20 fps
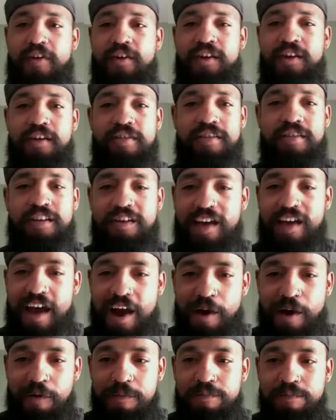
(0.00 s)
You sit
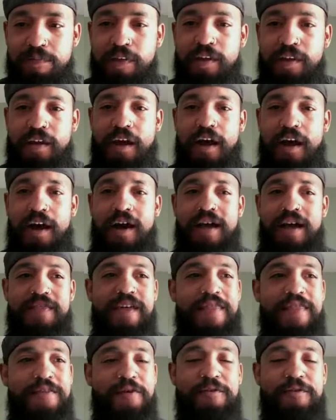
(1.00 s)
down, and
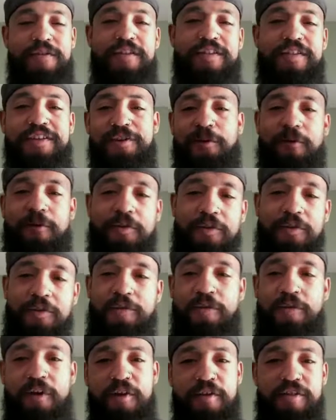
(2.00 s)
then there's these little
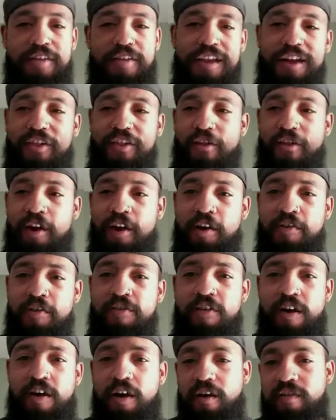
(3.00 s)
fun sing along
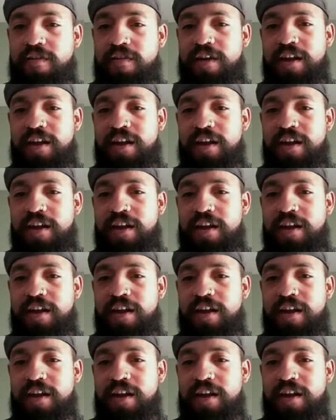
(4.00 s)
songs.